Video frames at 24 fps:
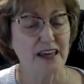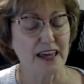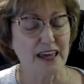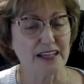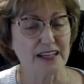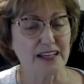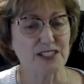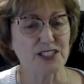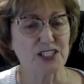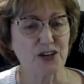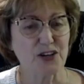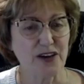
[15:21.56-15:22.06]

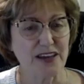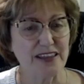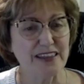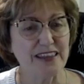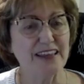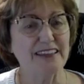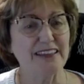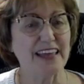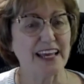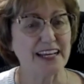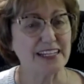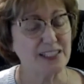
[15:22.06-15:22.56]
So I
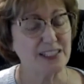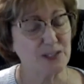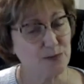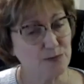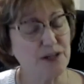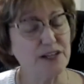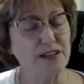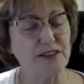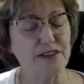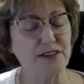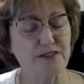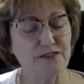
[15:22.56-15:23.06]
think that's
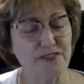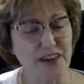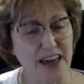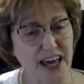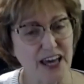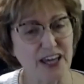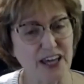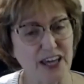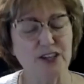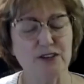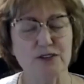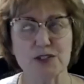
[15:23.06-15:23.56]
one of the
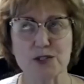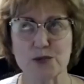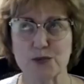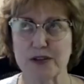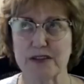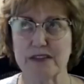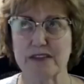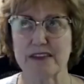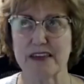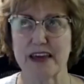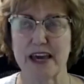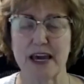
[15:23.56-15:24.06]
values
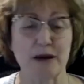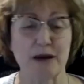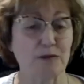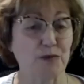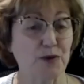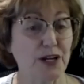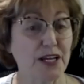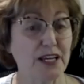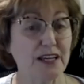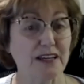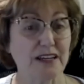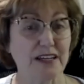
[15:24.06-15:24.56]
with the
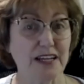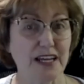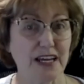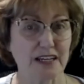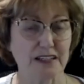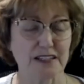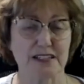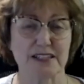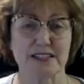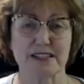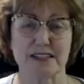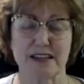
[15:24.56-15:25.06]
Emory
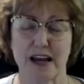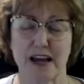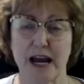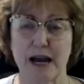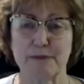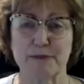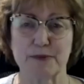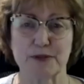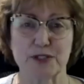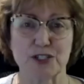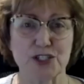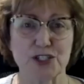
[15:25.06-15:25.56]
Connects
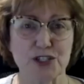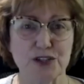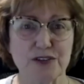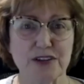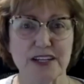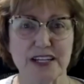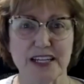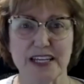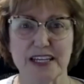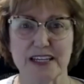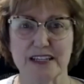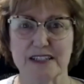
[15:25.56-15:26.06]

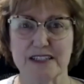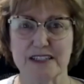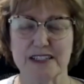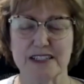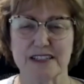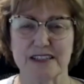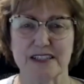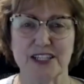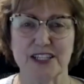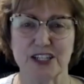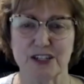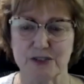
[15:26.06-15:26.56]
opportunity is,
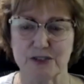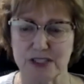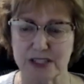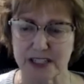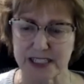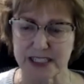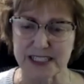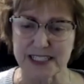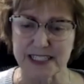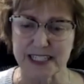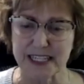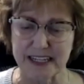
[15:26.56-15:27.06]

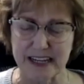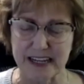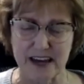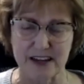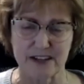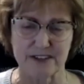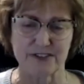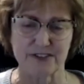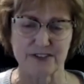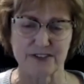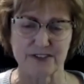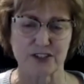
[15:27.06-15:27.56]
let's get out
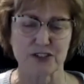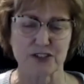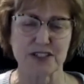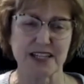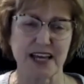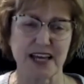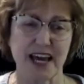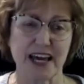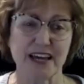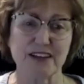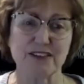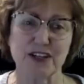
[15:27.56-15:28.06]
of our
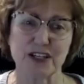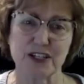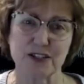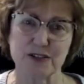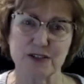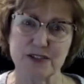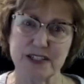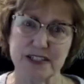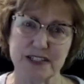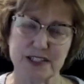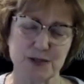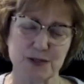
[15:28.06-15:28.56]

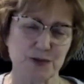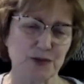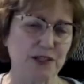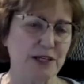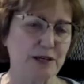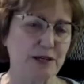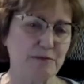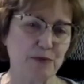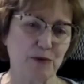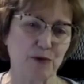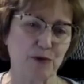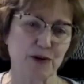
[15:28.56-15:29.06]
silos. It's really
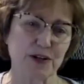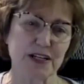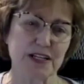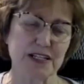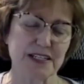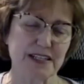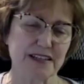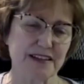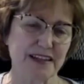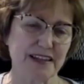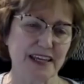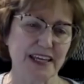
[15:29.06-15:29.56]
important to
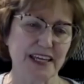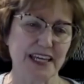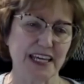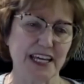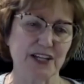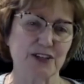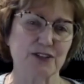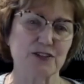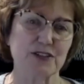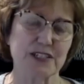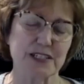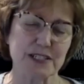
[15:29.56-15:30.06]
think
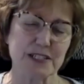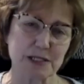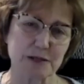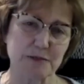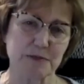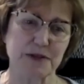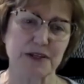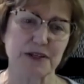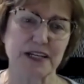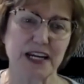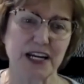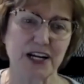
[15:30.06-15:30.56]

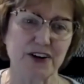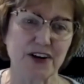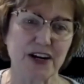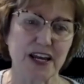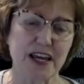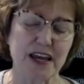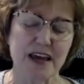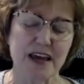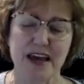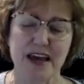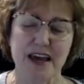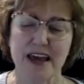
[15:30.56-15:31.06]
interdisciplinary
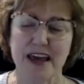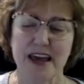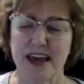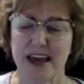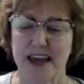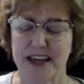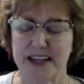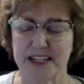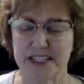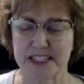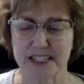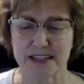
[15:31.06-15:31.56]

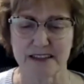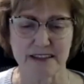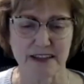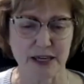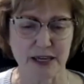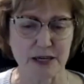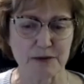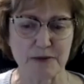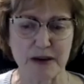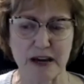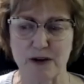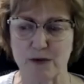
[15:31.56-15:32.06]
and to
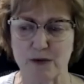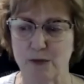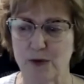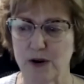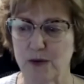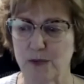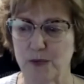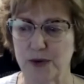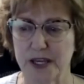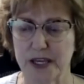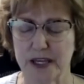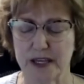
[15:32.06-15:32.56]
think about
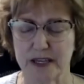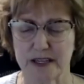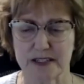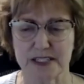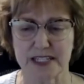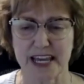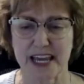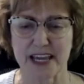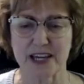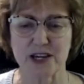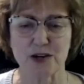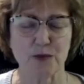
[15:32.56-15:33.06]
what we can
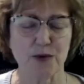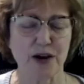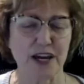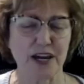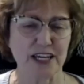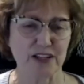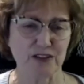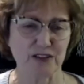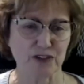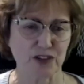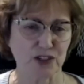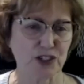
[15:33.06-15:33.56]
take away
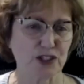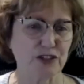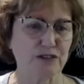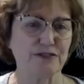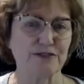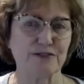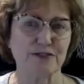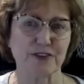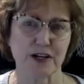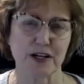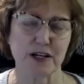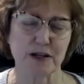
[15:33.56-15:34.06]
and learn
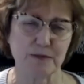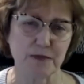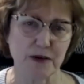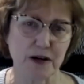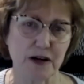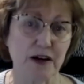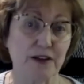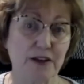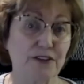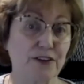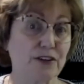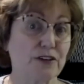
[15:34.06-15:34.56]
from
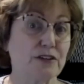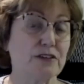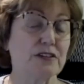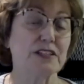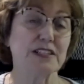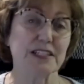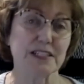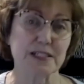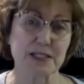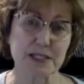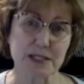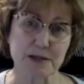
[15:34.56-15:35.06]
other
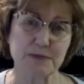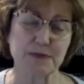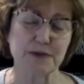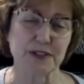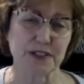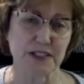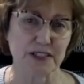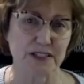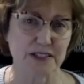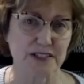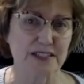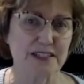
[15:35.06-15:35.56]

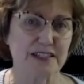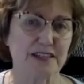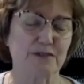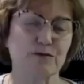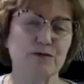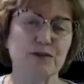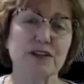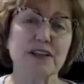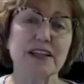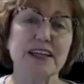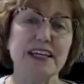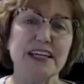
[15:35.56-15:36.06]
disciplines that
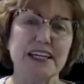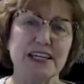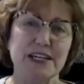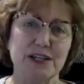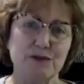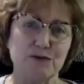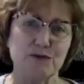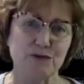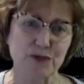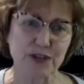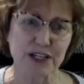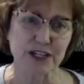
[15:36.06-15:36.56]
really
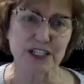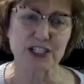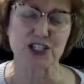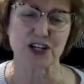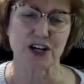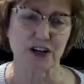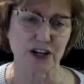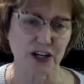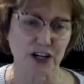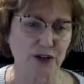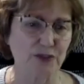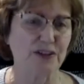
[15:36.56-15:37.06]
enrich
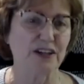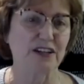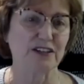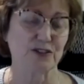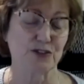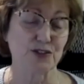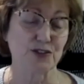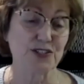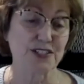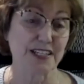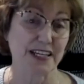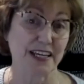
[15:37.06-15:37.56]
our own
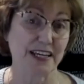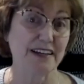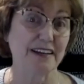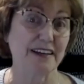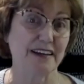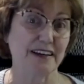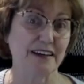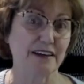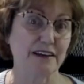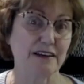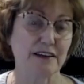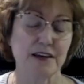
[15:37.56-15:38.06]

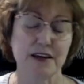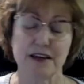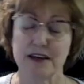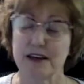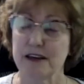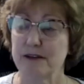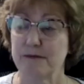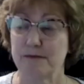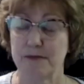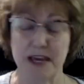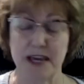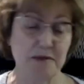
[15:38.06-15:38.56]
understanding,
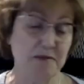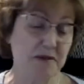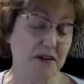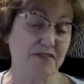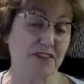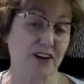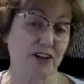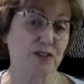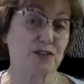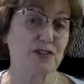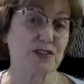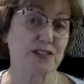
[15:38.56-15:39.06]
maybe of
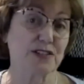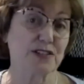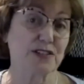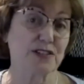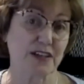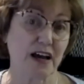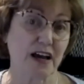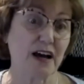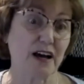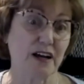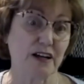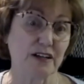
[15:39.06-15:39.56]

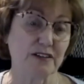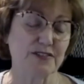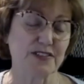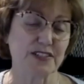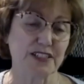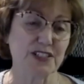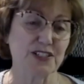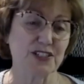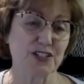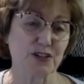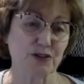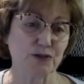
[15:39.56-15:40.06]
ourselves.
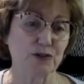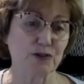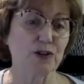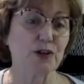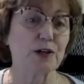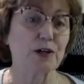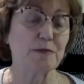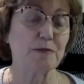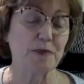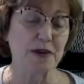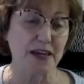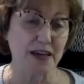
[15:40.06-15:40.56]
And so look
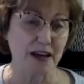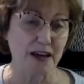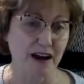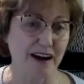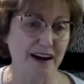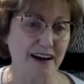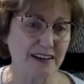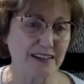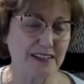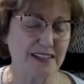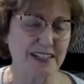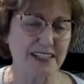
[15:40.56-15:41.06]

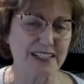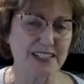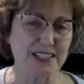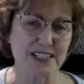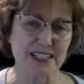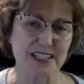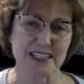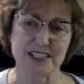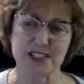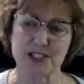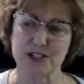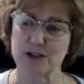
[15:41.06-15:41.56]
beyond.
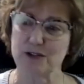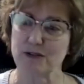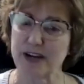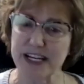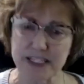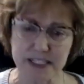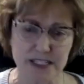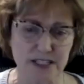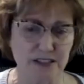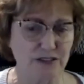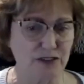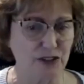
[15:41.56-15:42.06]
It's great
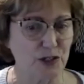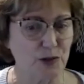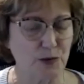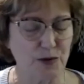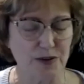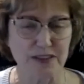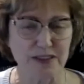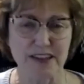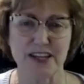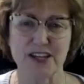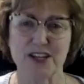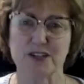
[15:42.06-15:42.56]
to look
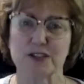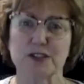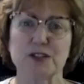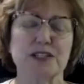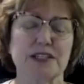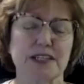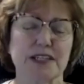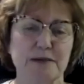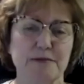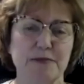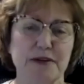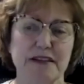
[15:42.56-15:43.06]
within
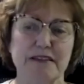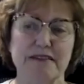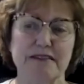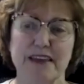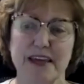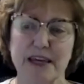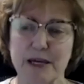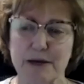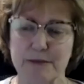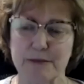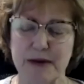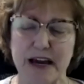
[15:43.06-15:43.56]
nursing, but
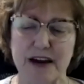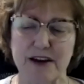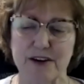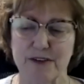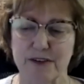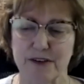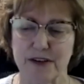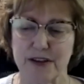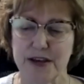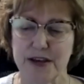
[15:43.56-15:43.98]
think about